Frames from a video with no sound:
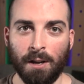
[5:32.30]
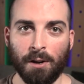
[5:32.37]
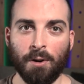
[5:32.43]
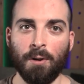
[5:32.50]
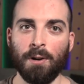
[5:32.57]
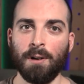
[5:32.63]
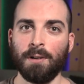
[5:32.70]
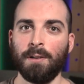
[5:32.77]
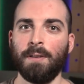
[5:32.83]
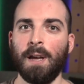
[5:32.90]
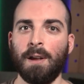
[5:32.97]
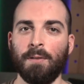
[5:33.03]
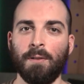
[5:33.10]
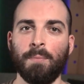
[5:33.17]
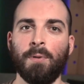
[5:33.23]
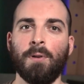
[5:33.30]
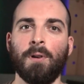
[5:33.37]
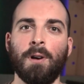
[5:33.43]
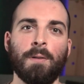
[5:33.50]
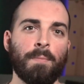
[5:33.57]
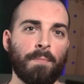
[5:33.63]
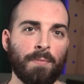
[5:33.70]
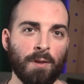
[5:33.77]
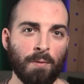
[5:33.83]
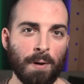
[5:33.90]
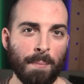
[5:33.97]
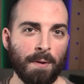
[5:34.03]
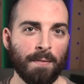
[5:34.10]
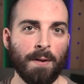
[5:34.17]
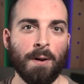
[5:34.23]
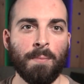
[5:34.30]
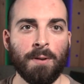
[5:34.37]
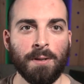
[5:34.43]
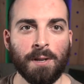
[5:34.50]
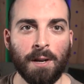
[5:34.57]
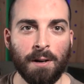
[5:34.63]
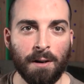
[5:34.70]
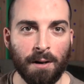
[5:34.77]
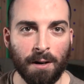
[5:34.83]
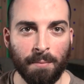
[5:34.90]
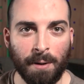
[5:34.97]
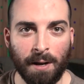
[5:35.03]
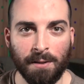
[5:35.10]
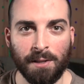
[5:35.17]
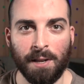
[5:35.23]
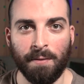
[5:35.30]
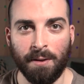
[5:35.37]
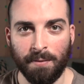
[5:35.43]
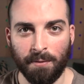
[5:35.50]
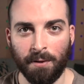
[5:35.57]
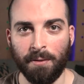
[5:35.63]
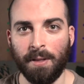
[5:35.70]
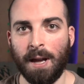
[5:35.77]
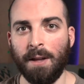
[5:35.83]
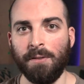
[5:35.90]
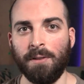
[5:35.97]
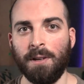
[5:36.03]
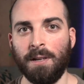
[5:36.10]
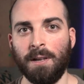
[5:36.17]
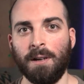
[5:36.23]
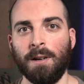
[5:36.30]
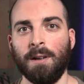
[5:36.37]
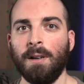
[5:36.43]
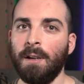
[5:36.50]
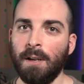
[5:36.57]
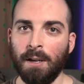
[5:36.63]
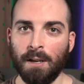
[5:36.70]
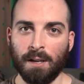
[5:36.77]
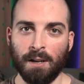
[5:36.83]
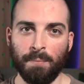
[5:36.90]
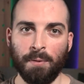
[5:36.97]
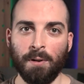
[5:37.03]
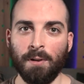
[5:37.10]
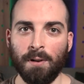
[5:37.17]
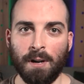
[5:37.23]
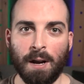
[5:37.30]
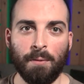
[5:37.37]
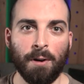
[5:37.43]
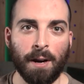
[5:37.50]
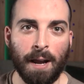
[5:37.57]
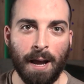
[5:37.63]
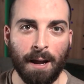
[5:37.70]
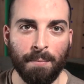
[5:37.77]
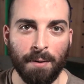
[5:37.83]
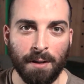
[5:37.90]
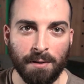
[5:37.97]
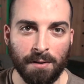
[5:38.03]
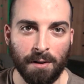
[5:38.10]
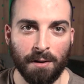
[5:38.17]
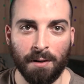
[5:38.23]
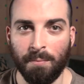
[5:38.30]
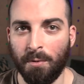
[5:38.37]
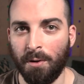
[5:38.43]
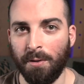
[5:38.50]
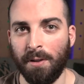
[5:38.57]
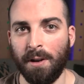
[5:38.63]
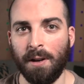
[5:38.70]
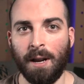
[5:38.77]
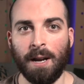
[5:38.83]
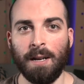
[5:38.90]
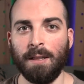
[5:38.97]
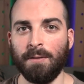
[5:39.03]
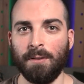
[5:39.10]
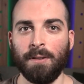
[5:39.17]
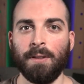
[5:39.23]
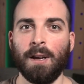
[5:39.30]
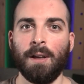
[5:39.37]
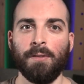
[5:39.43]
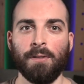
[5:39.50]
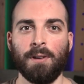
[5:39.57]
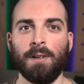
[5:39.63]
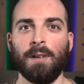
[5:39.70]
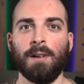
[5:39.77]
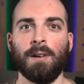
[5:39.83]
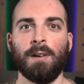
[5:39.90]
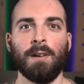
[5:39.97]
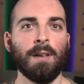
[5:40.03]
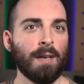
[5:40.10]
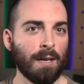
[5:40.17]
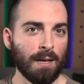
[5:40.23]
According to that report, web developers can earn about seventy-four thousand dollars a year, computer network admins earn more than eighty-three thousand dollars a year,